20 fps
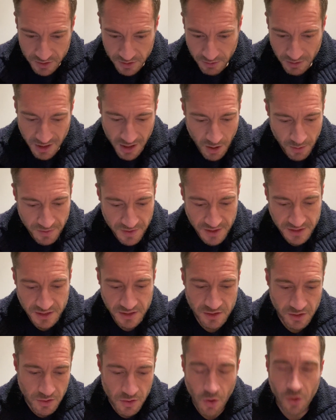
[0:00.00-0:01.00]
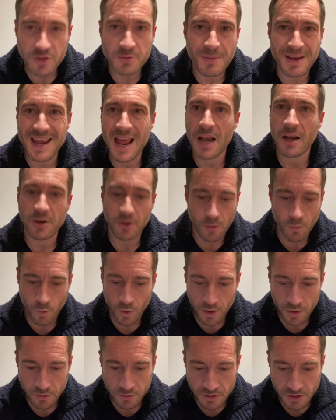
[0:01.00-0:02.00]
you know, this is a nice mechanical
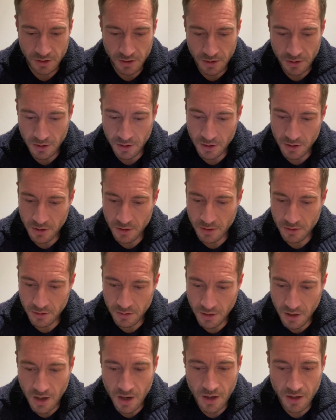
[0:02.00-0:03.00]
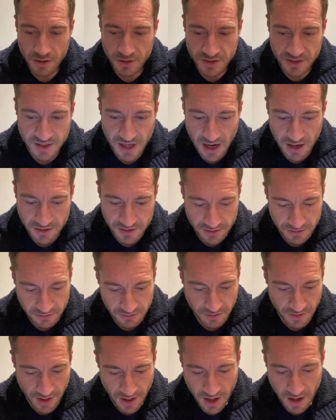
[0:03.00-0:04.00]
world set
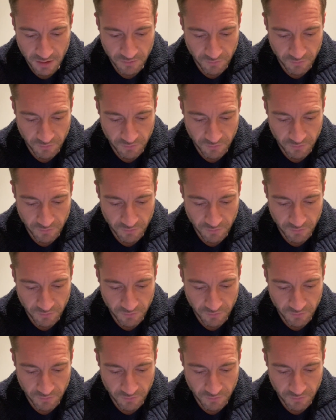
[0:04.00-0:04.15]
there.